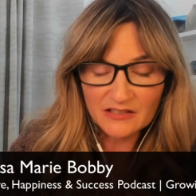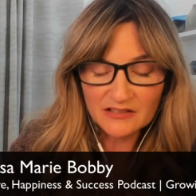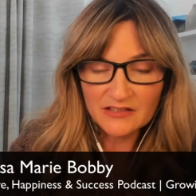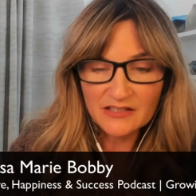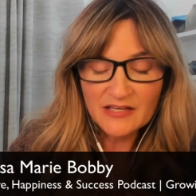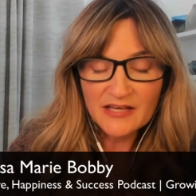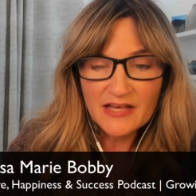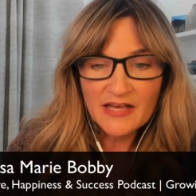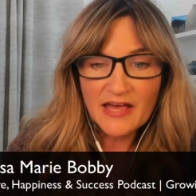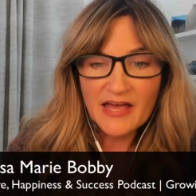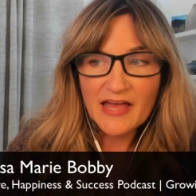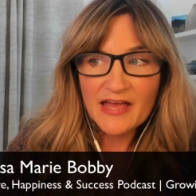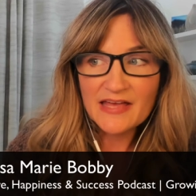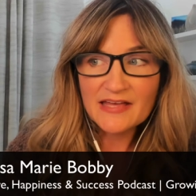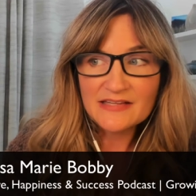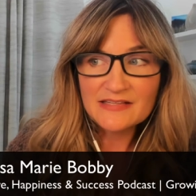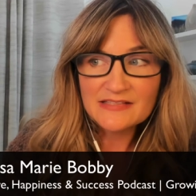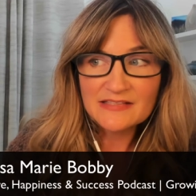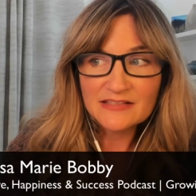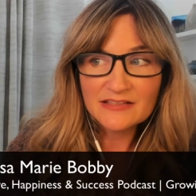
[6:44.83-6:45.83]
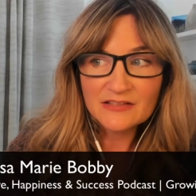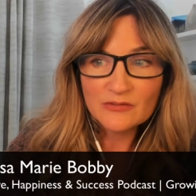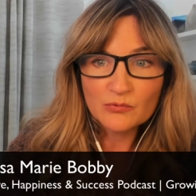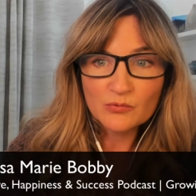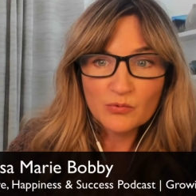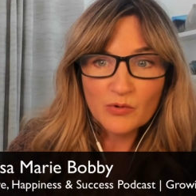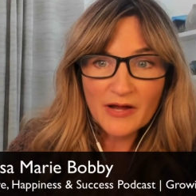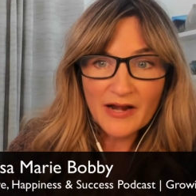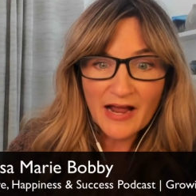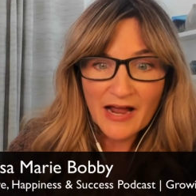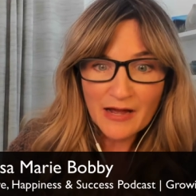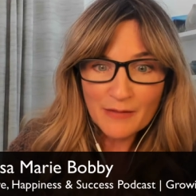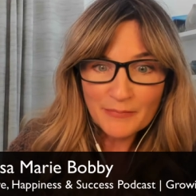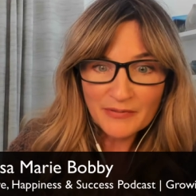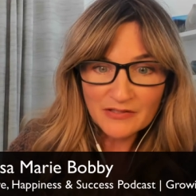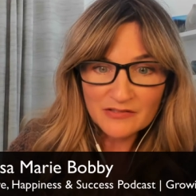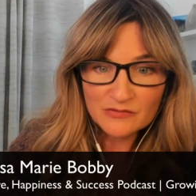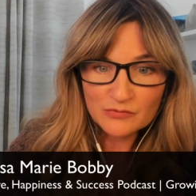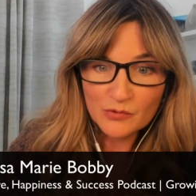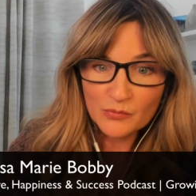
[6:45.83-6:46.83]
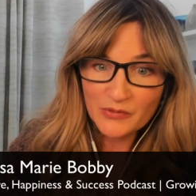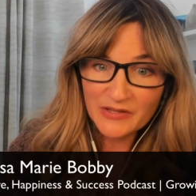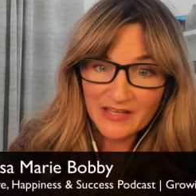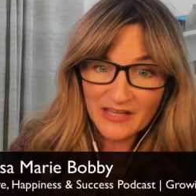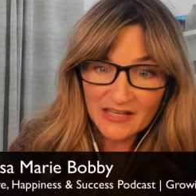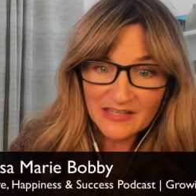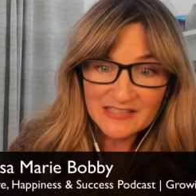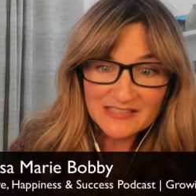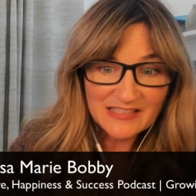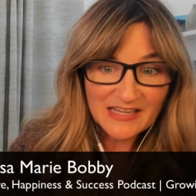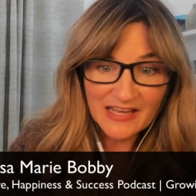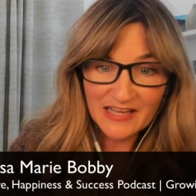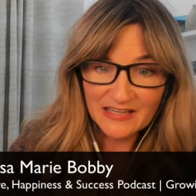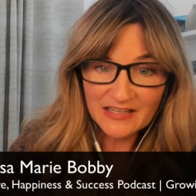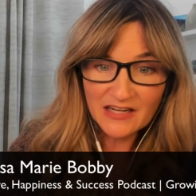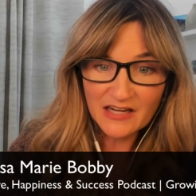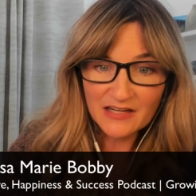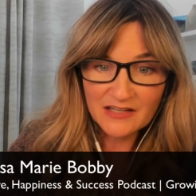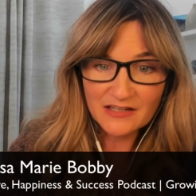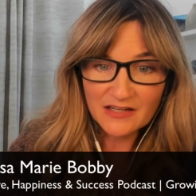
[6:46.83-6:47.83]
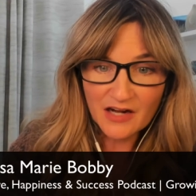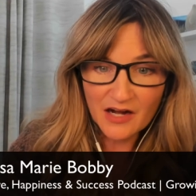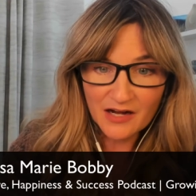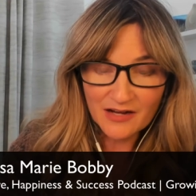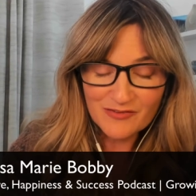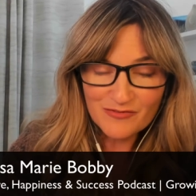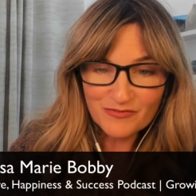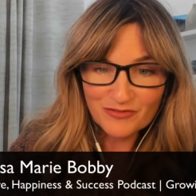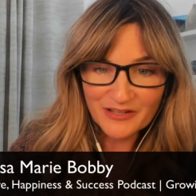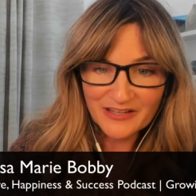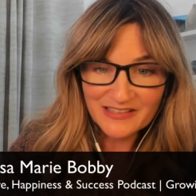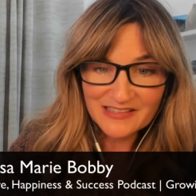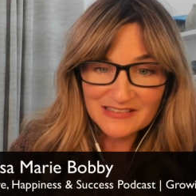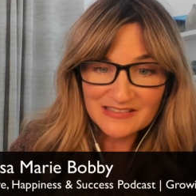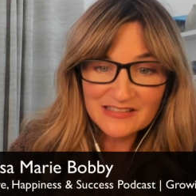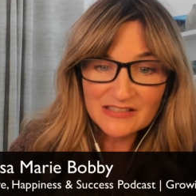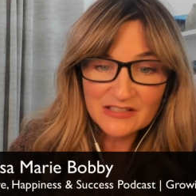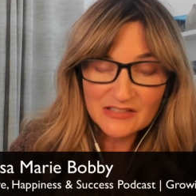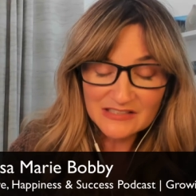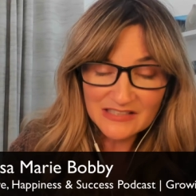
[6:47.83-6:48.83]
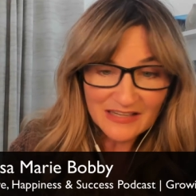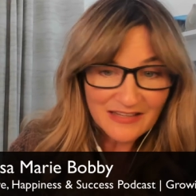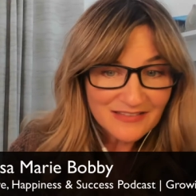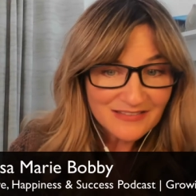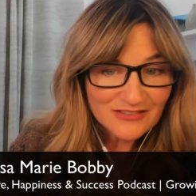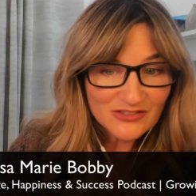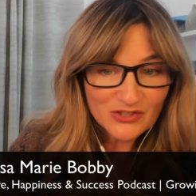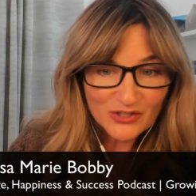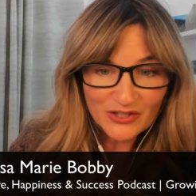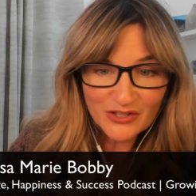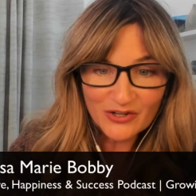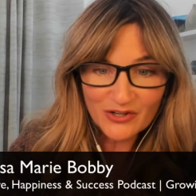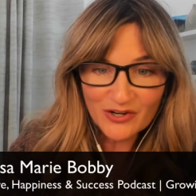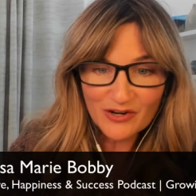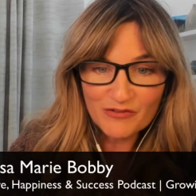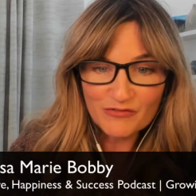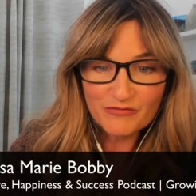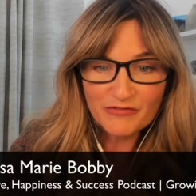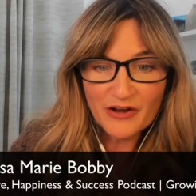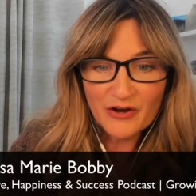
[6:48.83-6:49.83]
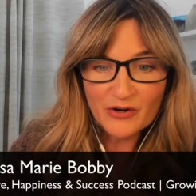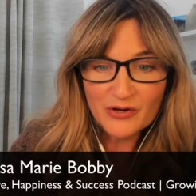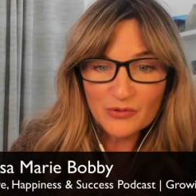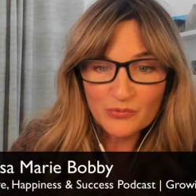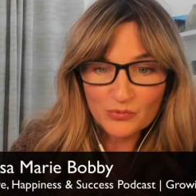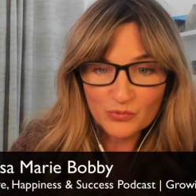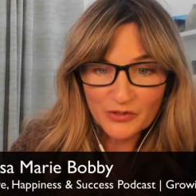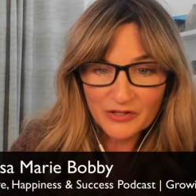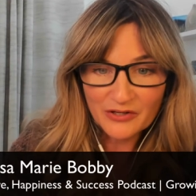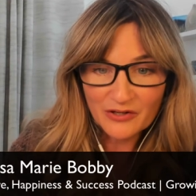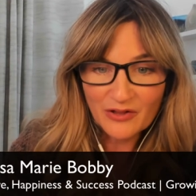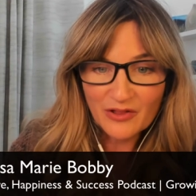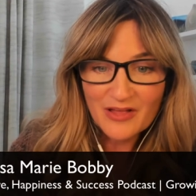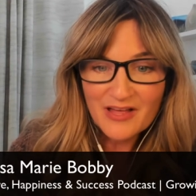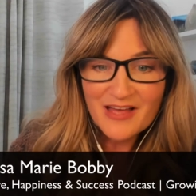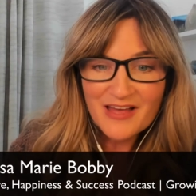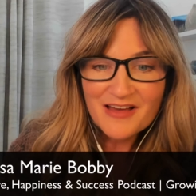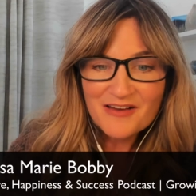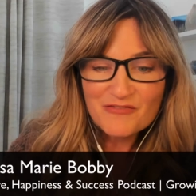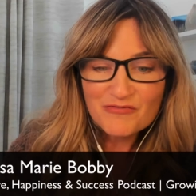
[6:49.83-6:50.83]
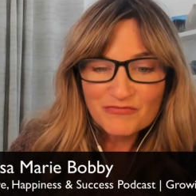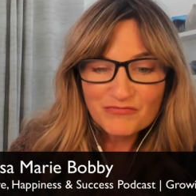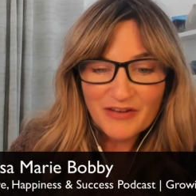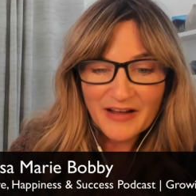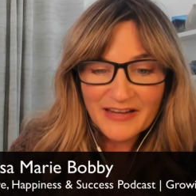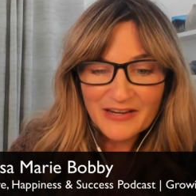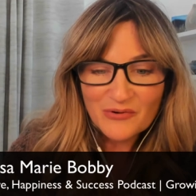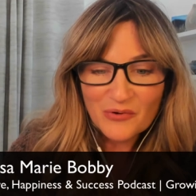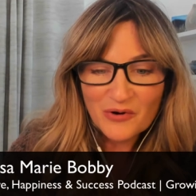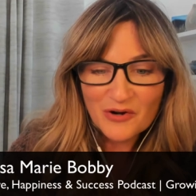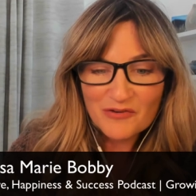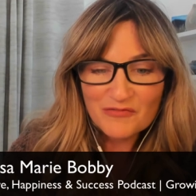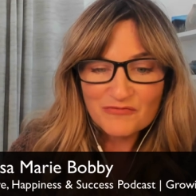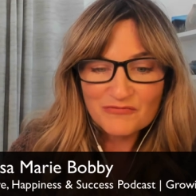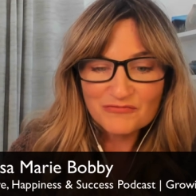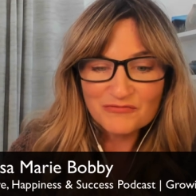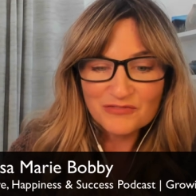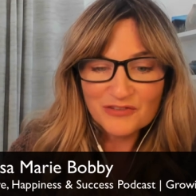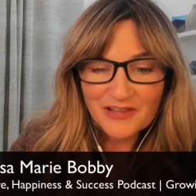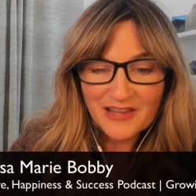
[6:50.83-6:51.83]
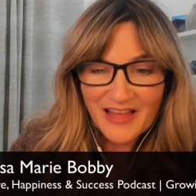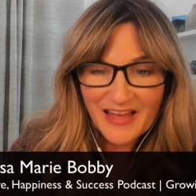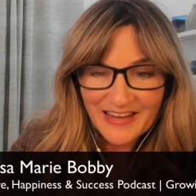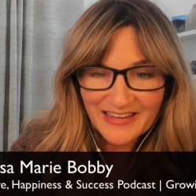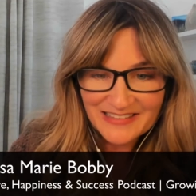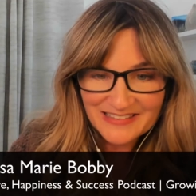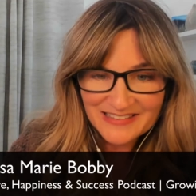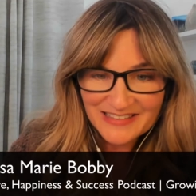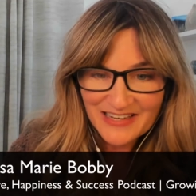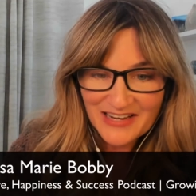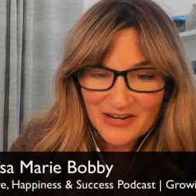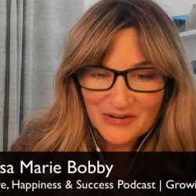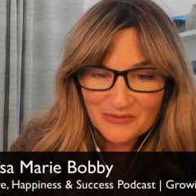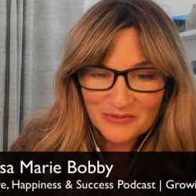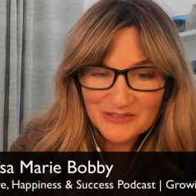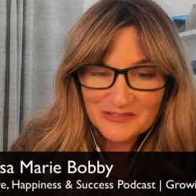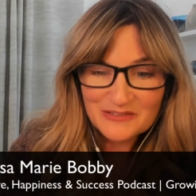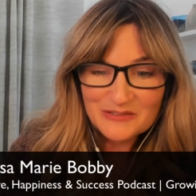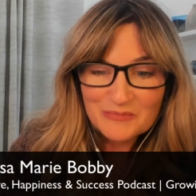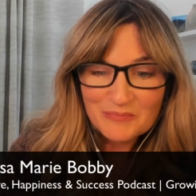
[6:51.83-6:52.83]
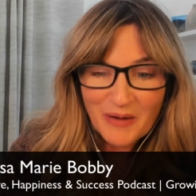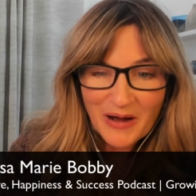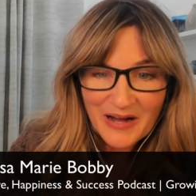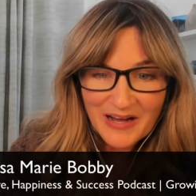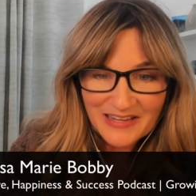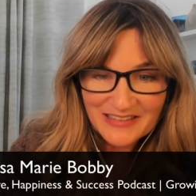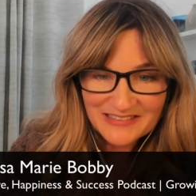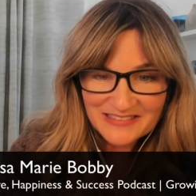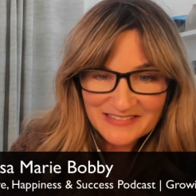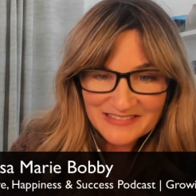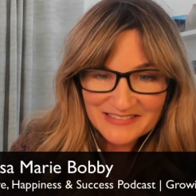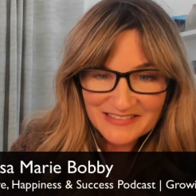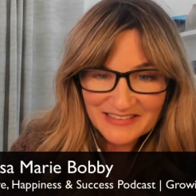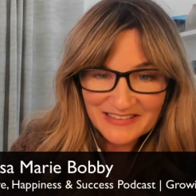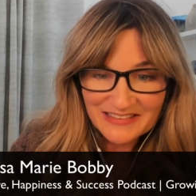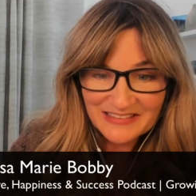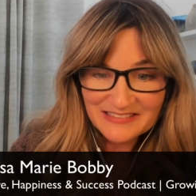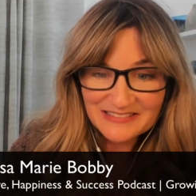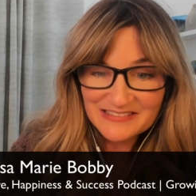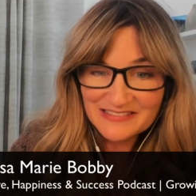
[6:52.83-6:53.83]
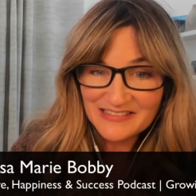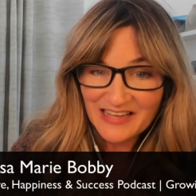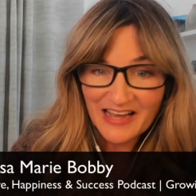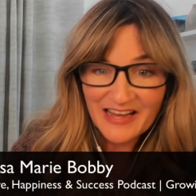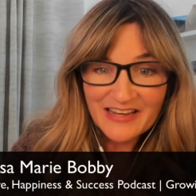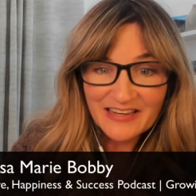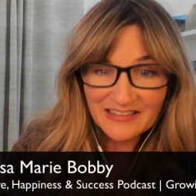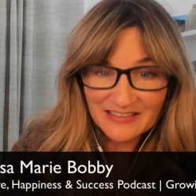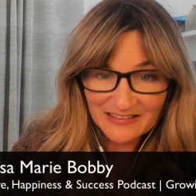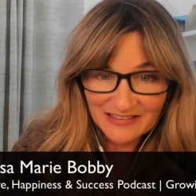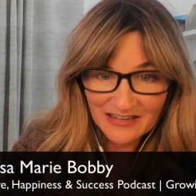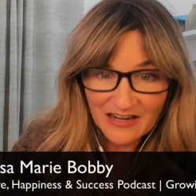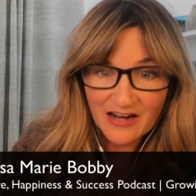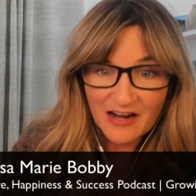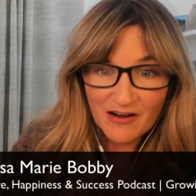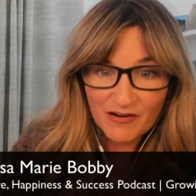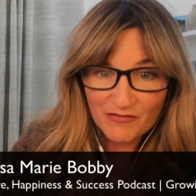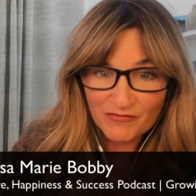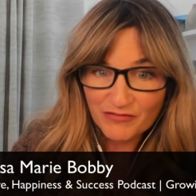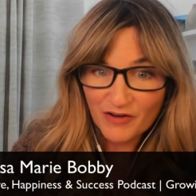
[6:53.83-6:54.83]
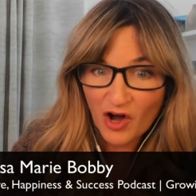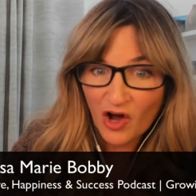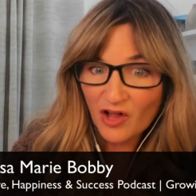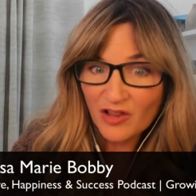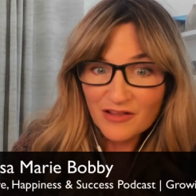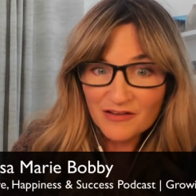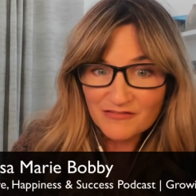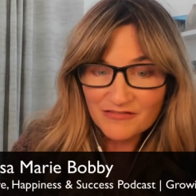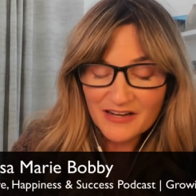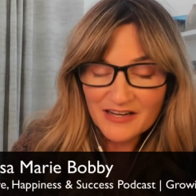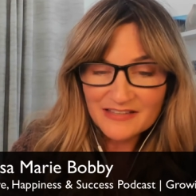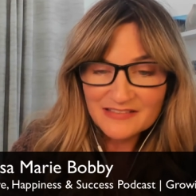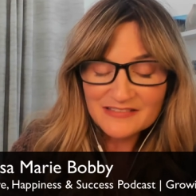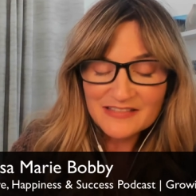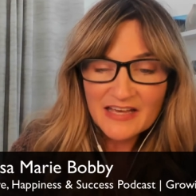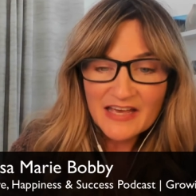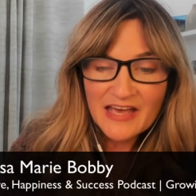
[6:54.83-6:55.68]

And, and what happens when we get into any kind of conflict is that it does trigger a very real fight or flight response inside of all of us.